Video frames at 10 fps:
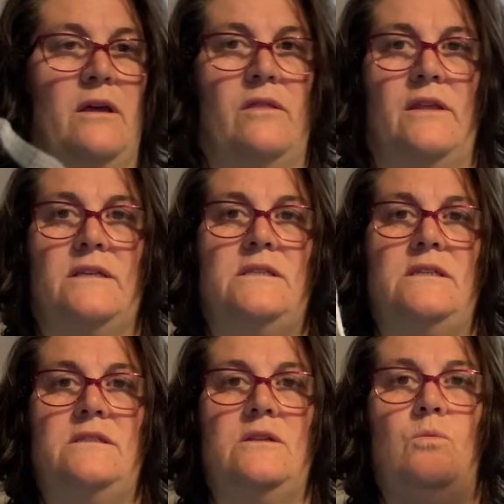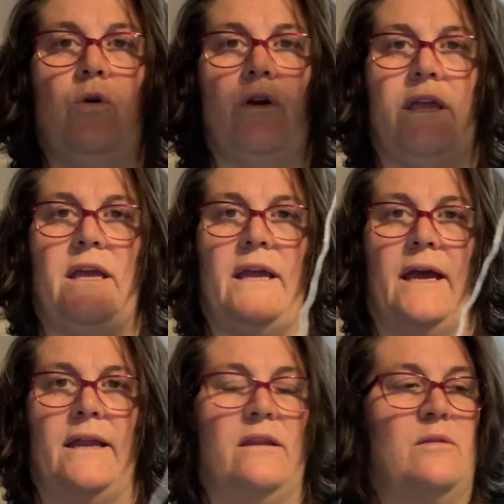This is the working
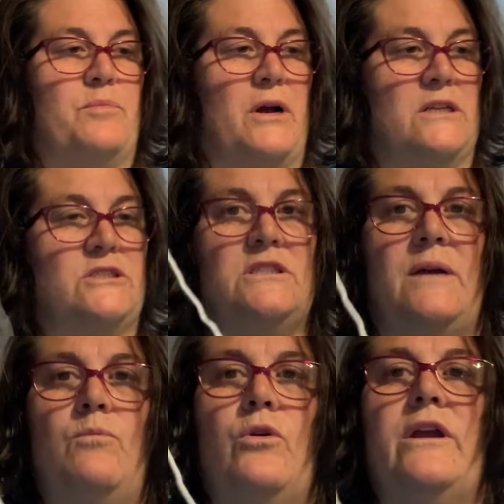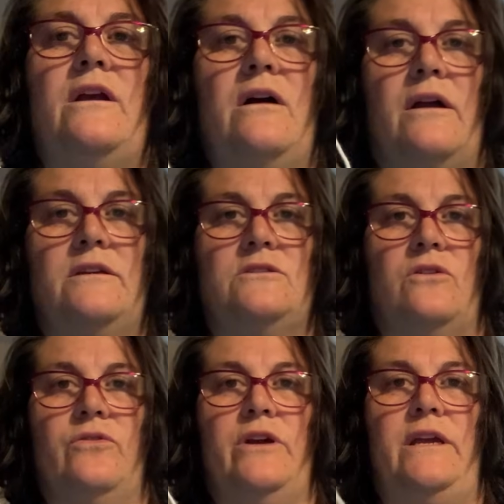end. The project I'm working on is
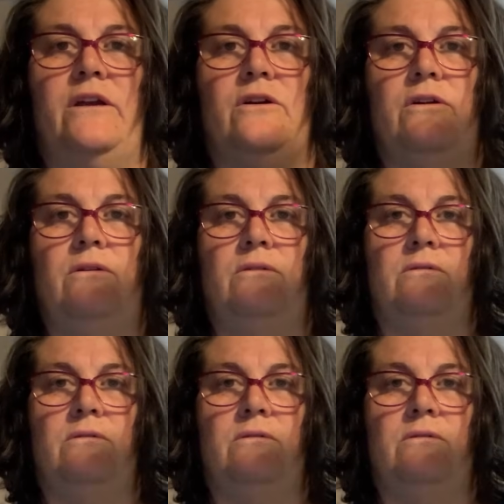over here.